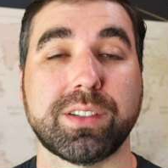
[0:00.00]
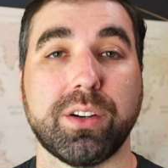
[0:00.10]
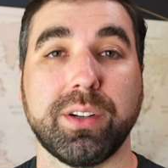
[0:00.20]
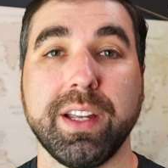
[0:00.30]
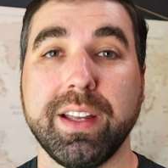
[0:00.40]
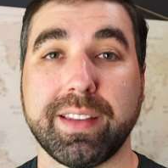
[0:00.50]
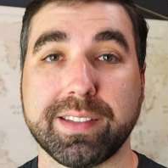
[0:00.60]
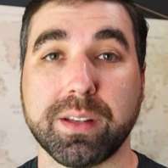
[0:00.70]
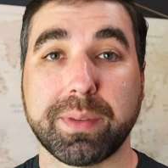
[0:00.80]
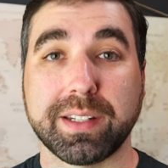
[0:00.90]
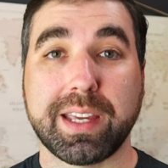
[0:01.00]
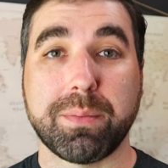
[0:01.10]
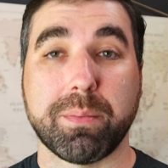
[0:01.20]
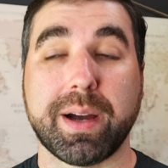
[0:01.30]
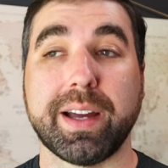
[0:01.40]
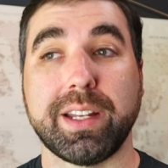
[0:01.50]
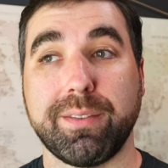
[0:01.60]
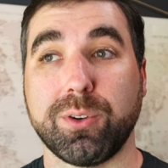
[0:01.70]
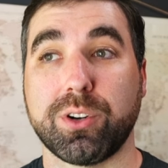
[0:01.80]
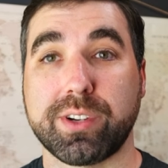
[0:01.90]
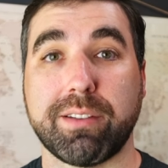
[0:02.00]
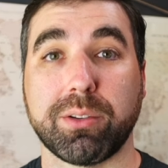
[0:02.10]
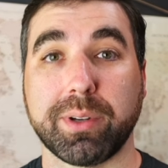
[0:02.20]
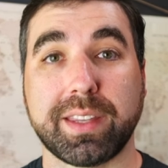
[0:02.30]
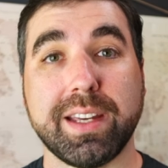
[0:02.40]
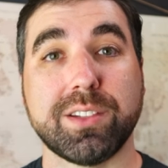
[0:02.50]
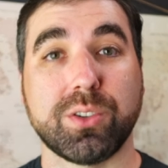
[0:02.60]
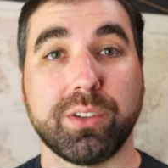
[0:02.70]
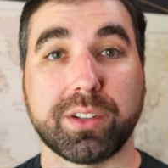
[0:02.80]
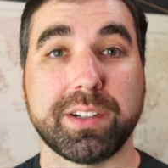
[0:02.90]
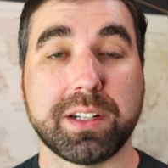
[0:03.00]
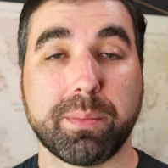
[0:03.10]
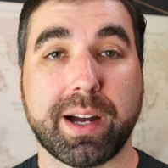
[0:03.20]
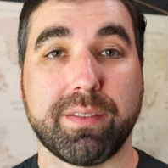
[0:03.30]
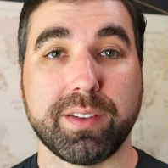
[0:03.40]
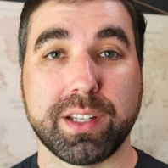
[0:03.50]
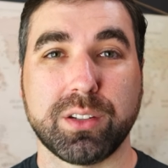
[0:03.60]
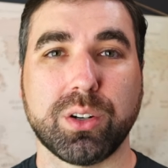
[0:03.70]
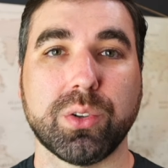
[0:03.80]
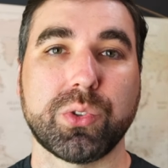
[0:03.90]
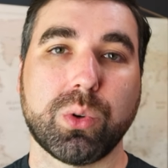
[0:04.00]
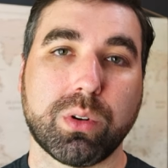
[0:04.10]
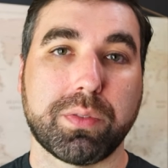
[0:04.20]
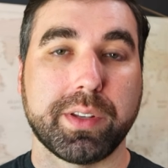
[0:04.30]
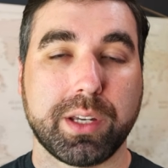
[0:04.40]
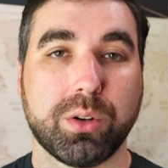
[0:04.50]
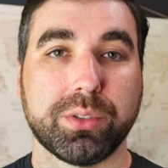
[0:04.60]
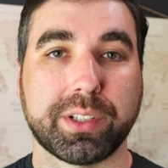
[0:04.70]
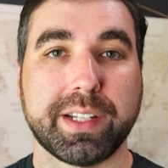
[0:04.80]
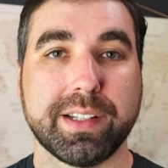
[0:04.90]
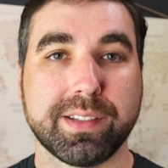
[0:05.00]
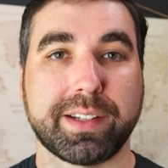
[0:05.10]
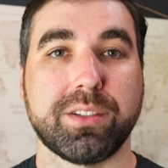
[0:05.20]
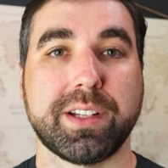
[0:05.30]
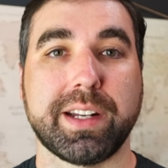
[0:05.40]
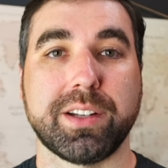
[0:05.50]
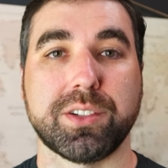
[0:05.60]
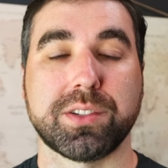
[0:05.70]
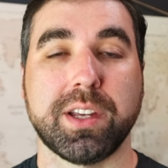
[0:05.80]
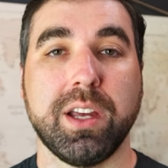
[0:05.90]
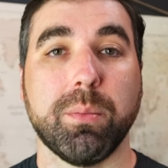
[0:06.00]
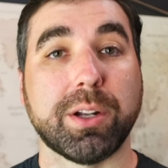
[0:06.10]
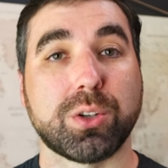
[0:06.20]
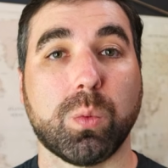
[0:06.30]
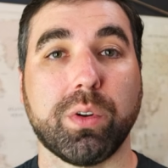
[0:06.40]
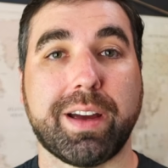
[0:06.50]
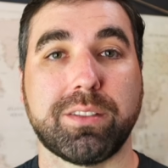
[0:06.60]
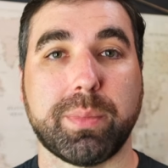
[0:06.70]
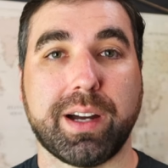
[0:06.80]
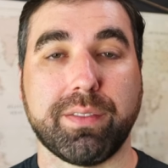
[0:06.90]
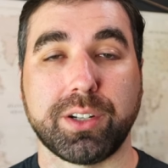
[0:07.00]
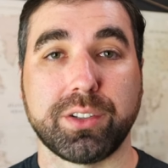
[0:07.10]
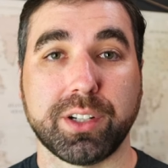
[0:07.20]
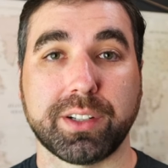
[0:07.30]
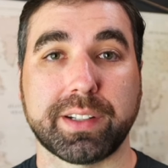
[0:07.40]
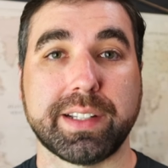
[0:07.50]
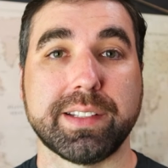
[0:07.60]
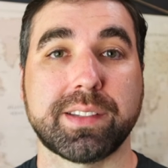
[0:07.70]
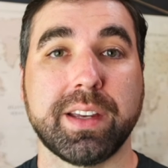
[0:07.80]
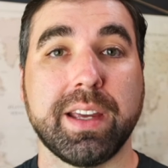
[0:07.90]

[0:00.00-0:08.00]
So that's something to keep in mind. If you are traveling with kids, you're only going to need to buy for the adults or for the older kids like your teenagers, but you won't have to buy for your younger kids.